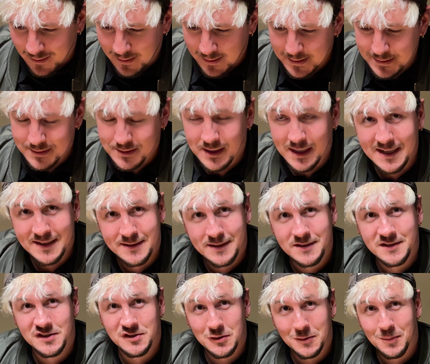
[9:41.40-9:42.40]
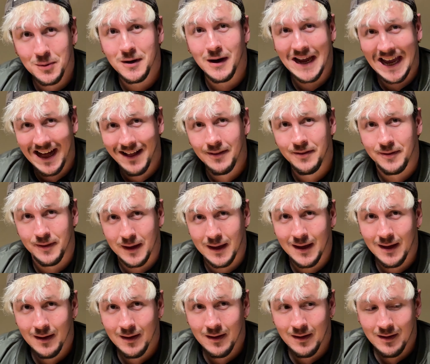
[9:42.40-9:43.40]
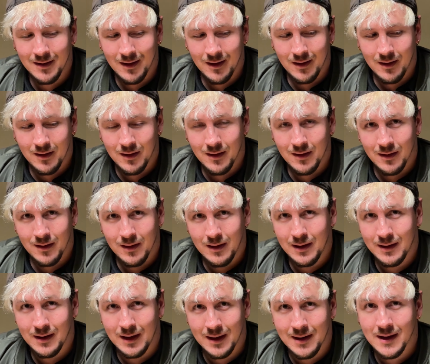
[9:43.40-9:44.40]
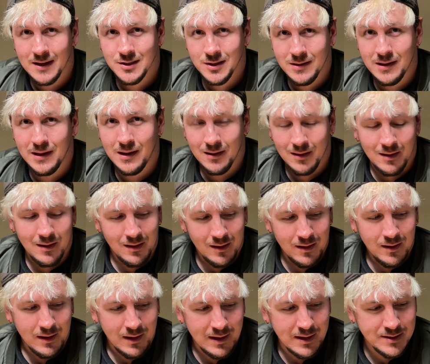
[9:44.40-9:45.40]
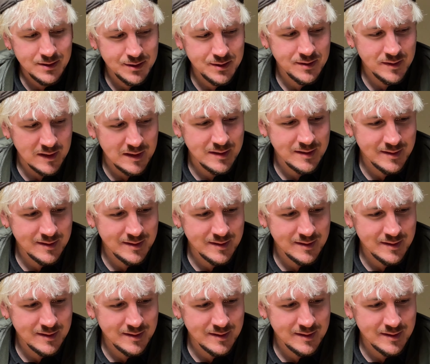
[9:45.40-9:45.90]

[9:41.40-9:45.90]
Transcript: it tastes super healthy. It actually is